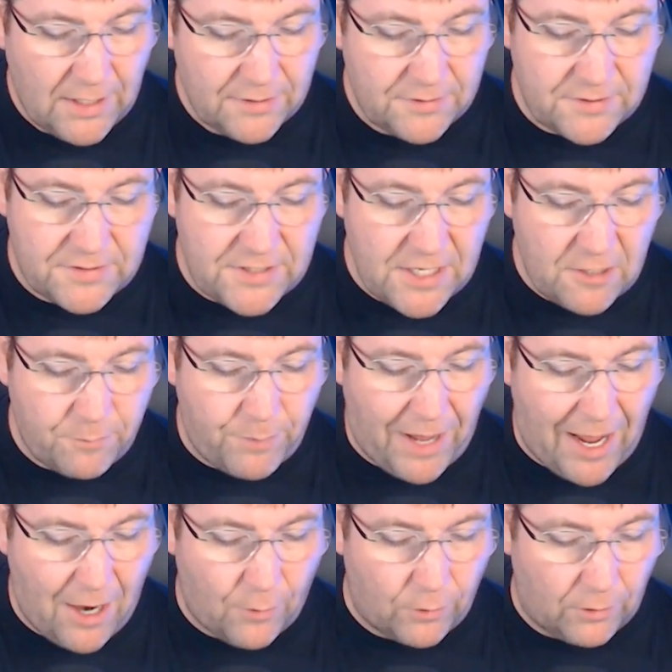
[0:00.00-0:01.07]
to seek
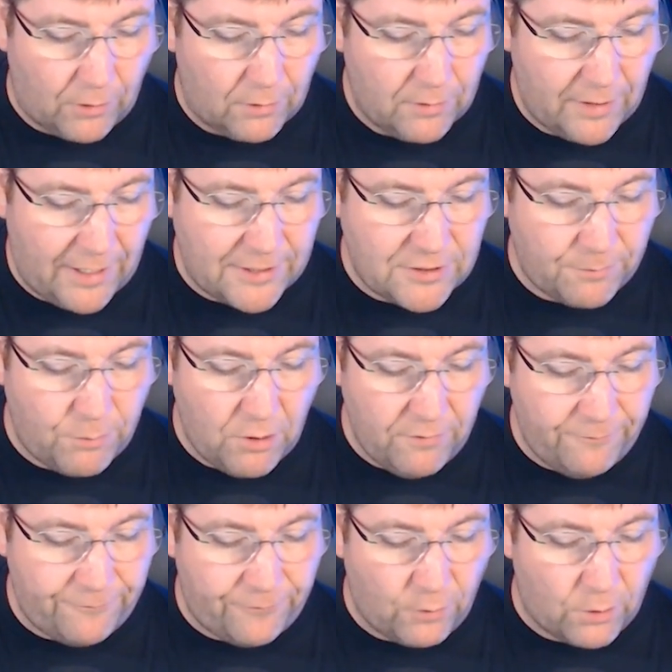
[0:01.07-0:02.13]
power and to move
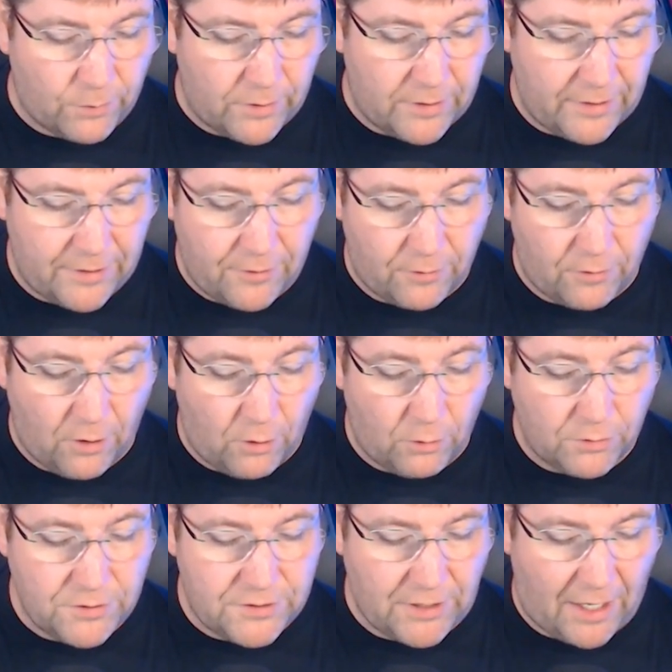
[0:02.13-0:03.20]
forward in her
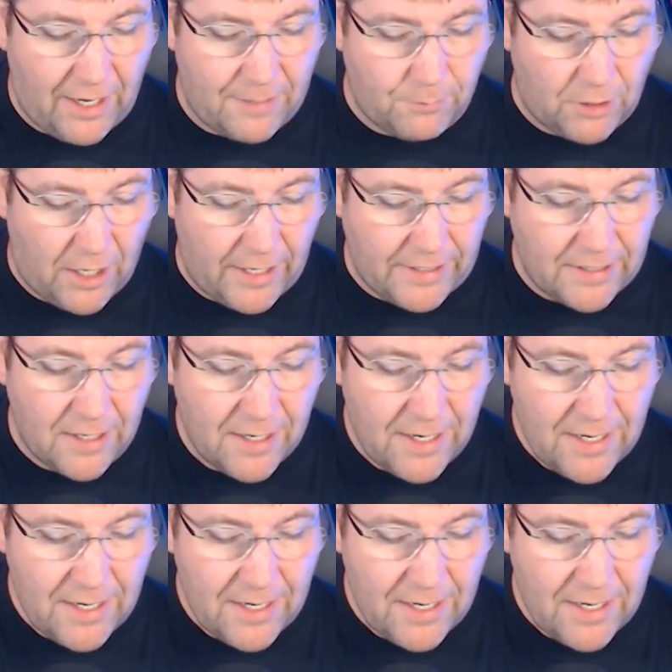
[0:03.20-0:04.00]
own timeline,